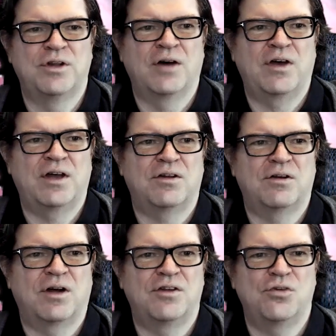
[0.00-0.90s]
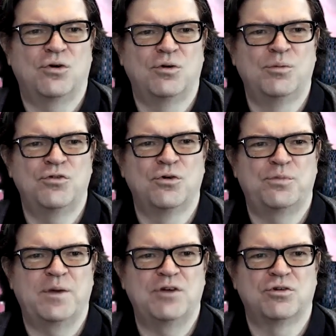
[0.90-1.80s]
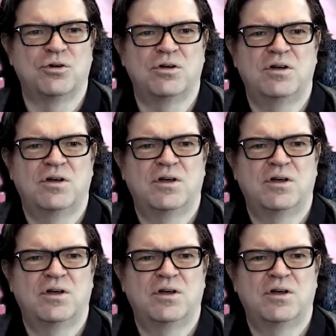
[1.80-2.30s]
now that has almost no spatial